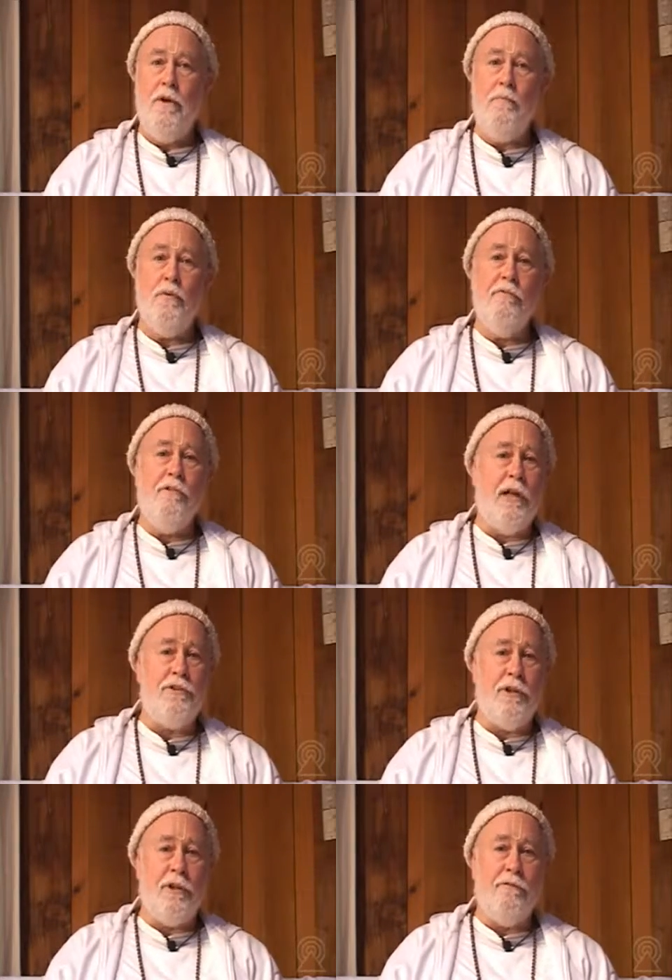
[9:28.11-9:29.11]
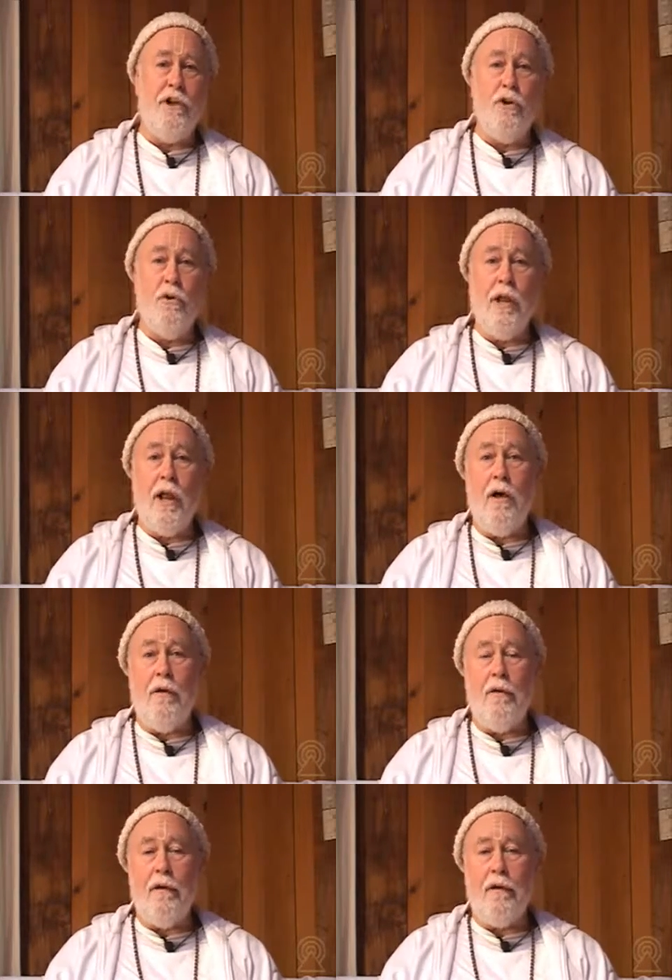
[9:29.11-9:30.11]
improvising, figuring
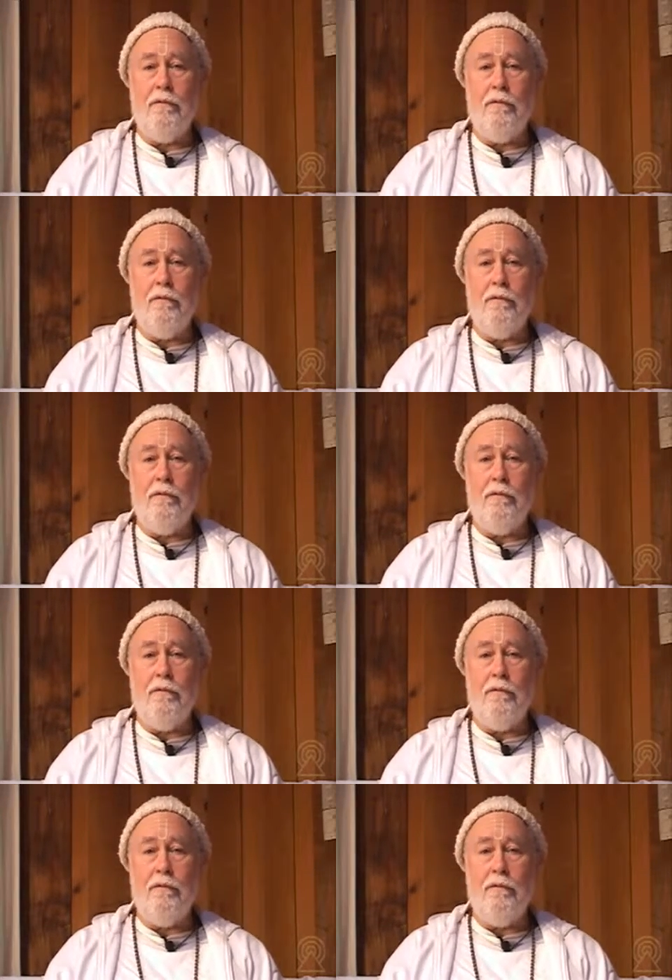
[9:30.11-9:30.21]
out,